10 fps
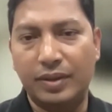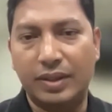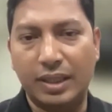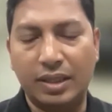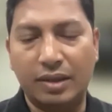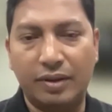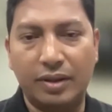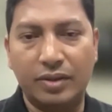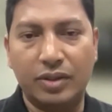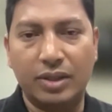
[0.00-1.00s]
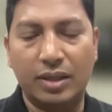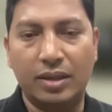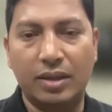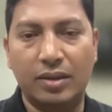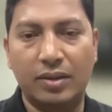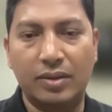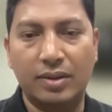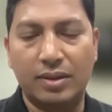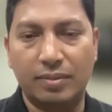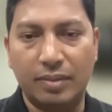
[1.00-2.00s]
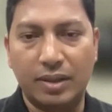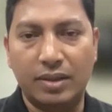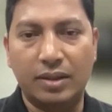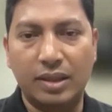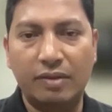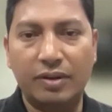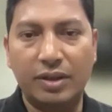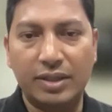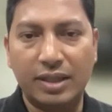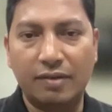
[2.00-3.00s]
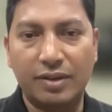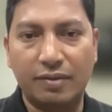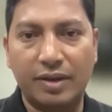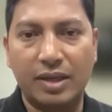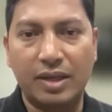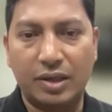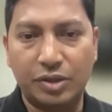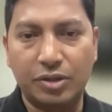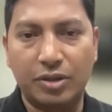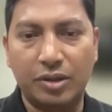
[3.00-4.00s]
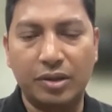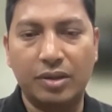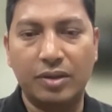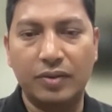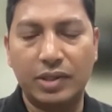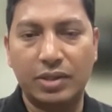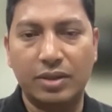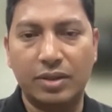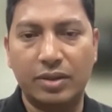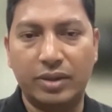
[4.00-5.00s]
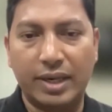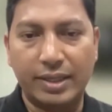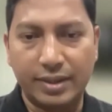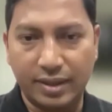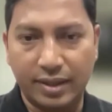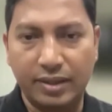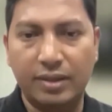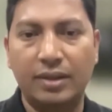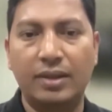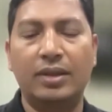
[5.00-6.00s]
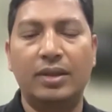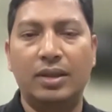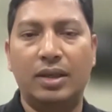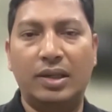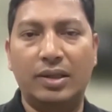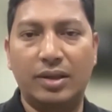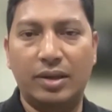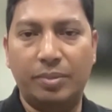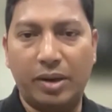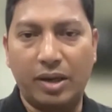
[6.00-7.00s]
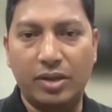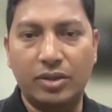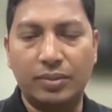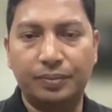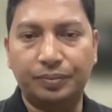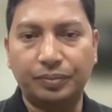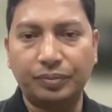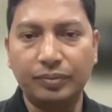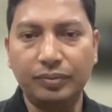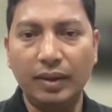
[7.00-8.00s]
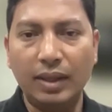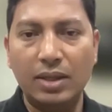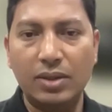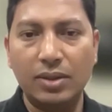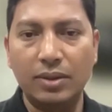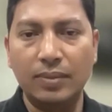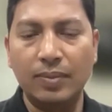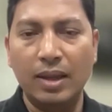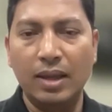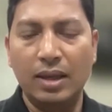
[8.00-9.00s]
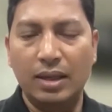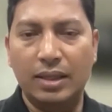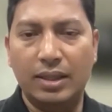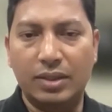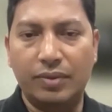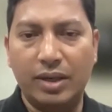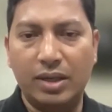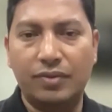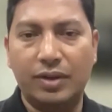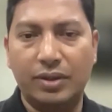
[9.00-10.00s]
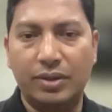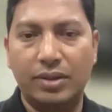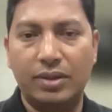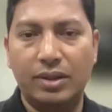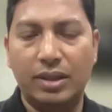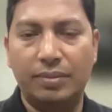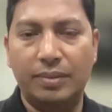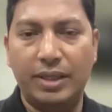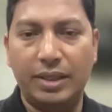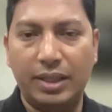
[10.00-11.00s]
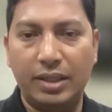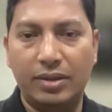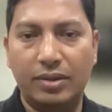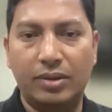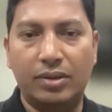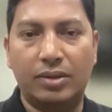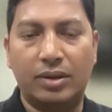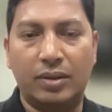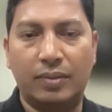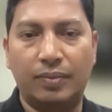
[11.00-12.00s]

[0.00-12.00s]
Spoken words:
Taking away the GI system, but the liver itself is a very large organ, which is in the right side under the rib cage. So it does various functions. It maintains your